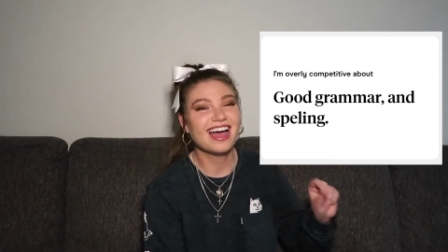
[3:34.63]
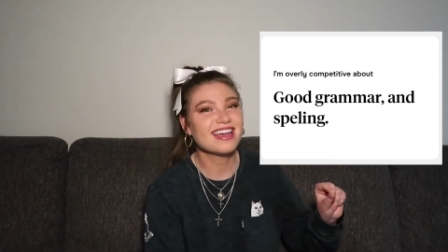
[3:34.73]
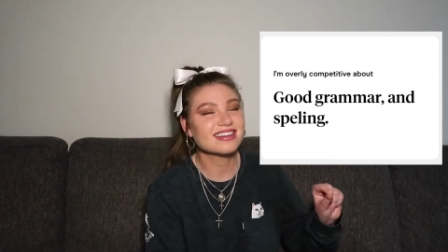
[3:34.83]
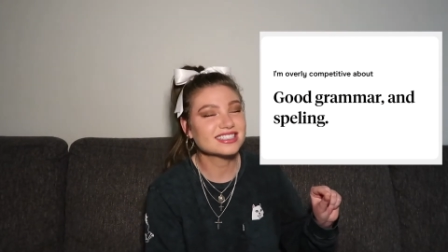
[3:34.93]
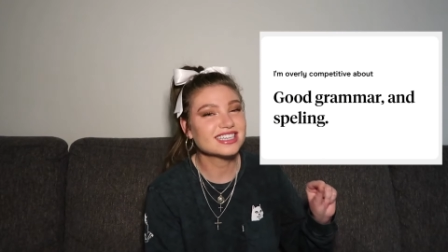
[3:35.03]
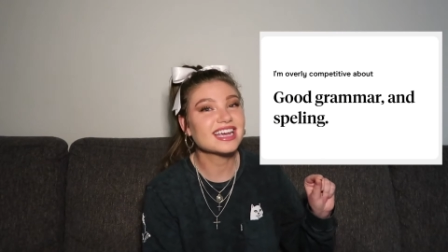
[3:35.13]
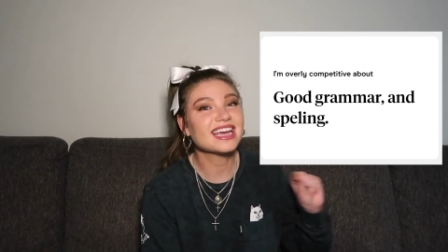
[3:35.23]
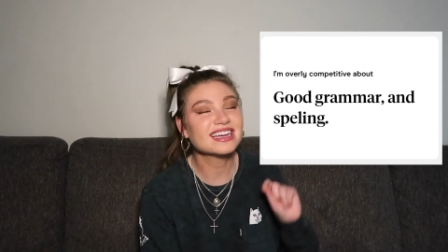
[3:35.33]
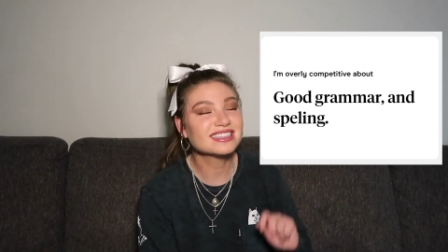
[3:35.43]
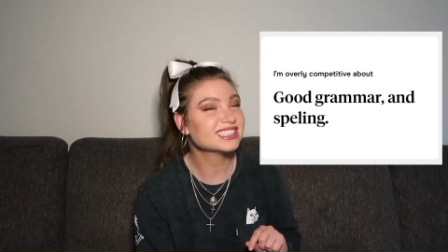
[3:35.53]
And I said,
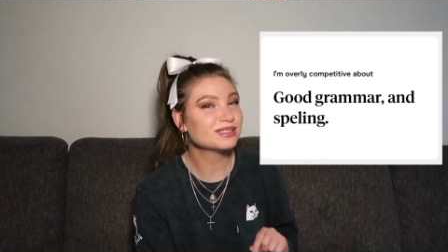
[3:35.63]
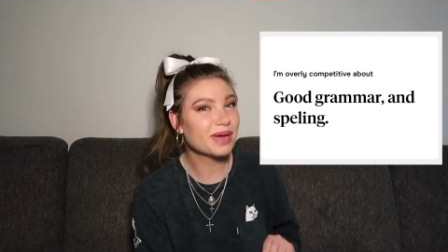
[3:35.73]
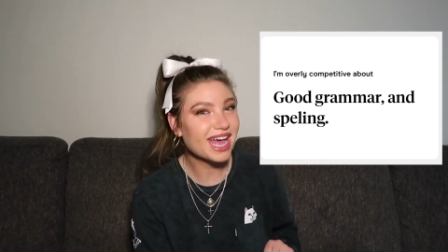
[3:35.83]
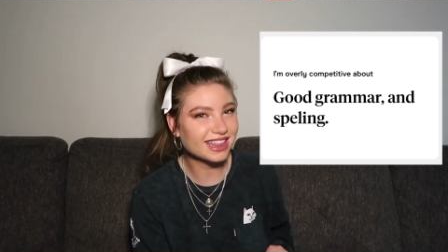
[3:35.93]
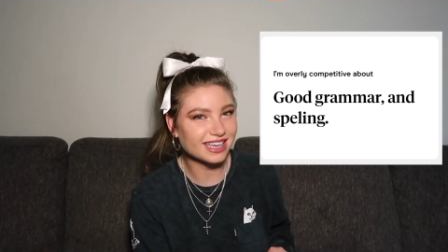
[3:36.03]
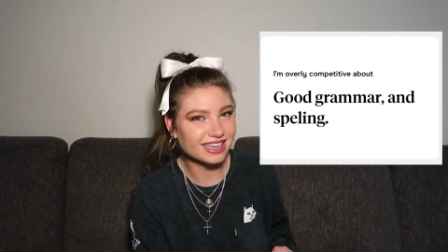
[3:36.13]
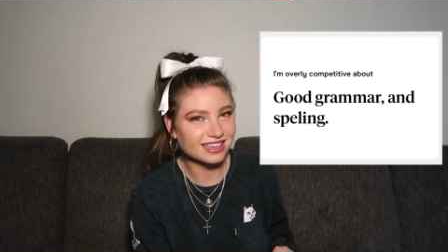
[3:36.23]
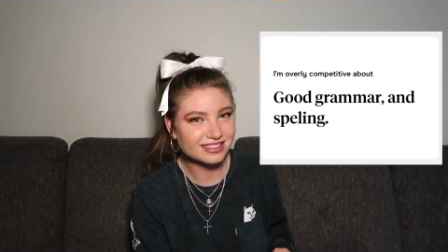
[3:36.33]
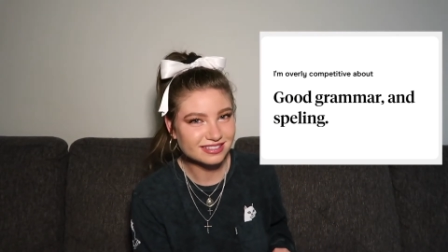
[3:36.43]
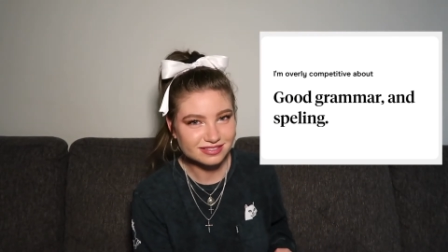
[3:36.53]
and
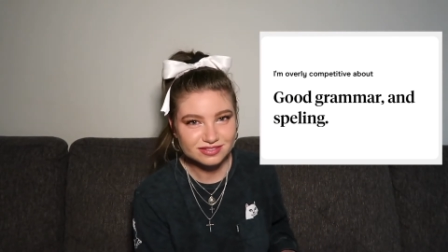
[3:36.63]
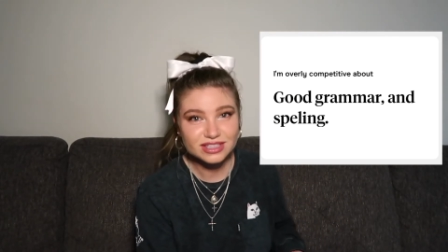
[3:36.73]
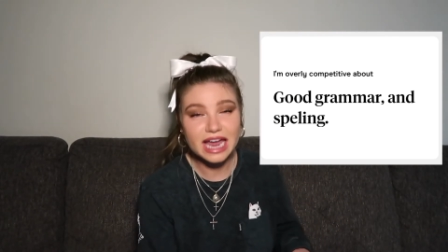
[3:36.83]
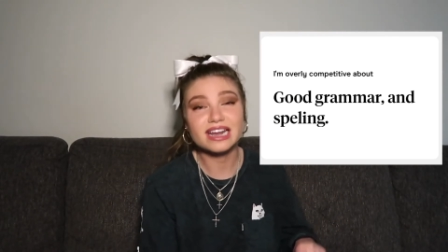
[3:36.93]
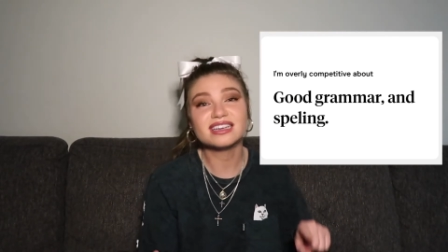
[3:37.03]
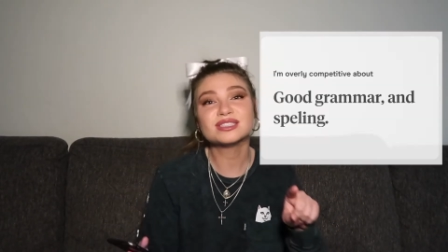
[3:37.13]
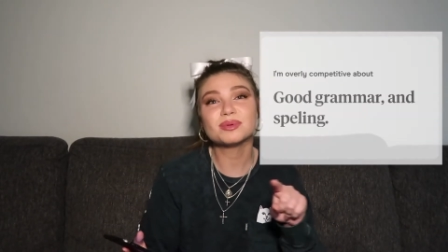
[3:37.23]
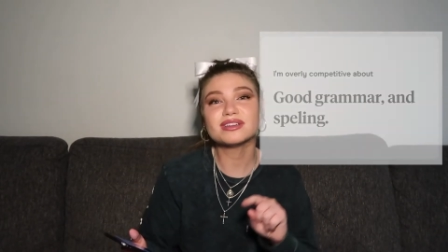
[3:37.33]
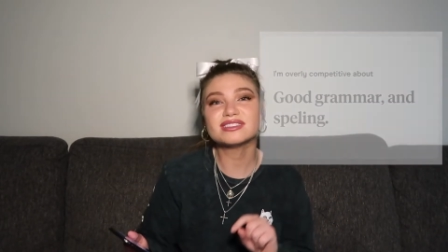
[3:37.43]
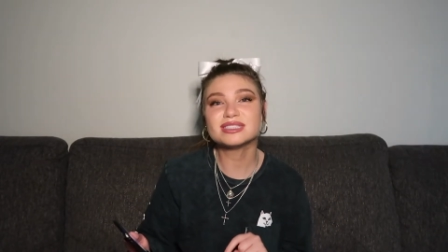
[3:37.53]
spelling, and I
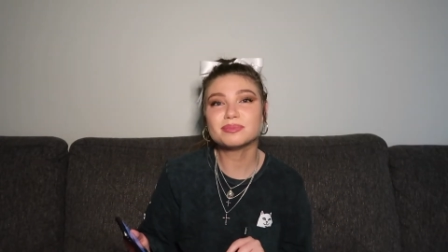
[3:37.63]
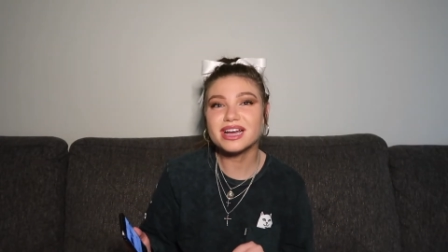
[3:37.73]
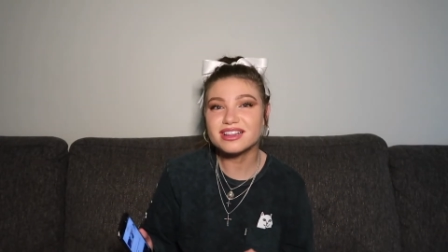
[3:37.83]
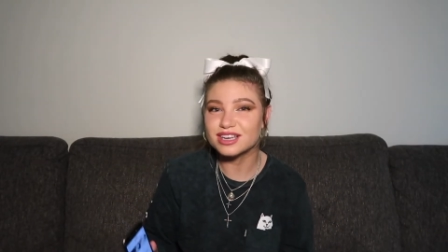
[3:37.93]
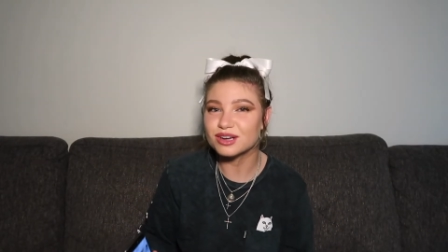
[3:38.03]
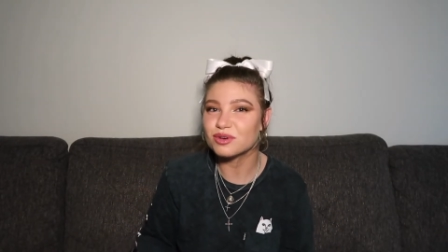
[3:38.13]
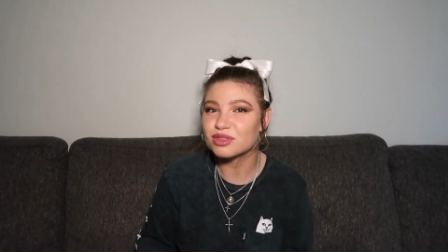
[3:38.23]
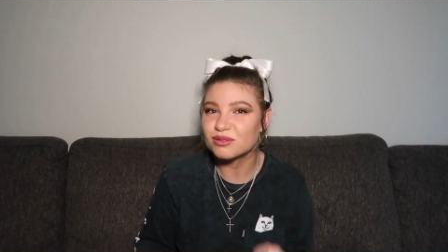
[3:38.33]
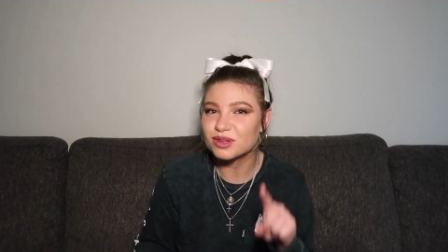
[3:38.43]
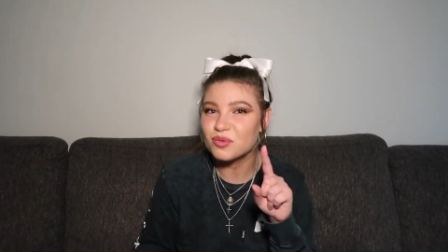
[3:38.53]
spelled spelling with
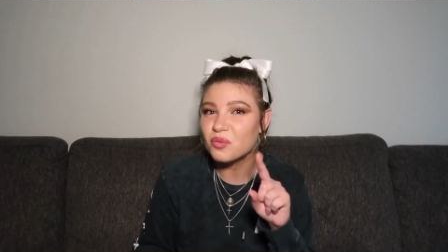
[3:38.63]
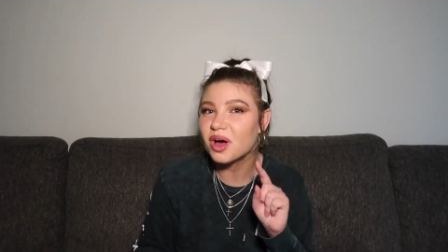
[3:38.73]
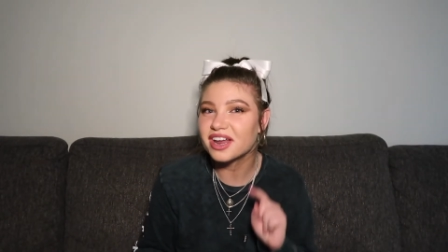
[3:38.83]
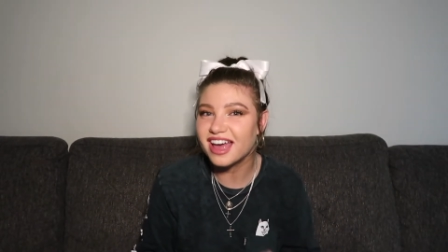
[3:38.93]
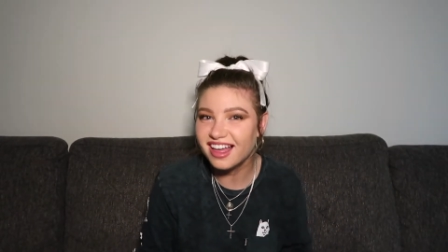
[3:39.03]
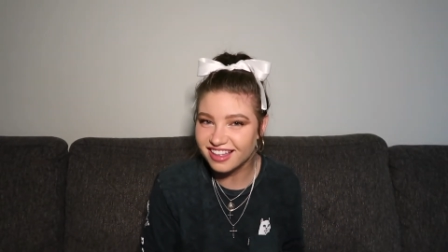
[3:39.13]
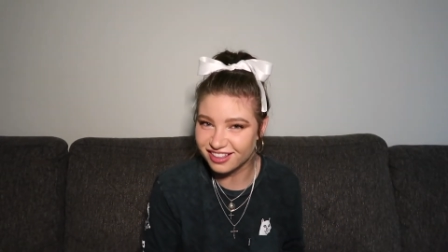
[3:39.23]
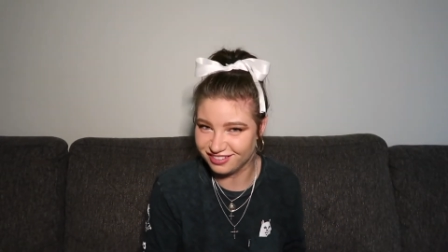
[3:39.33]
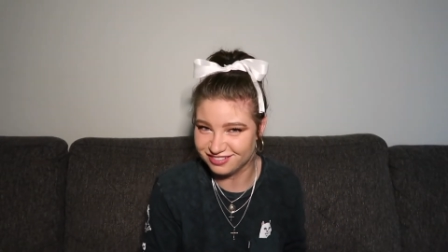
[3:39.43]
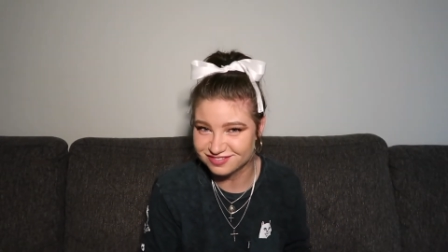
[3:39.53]
only 1
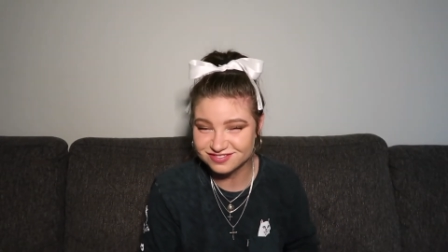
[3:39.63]
L.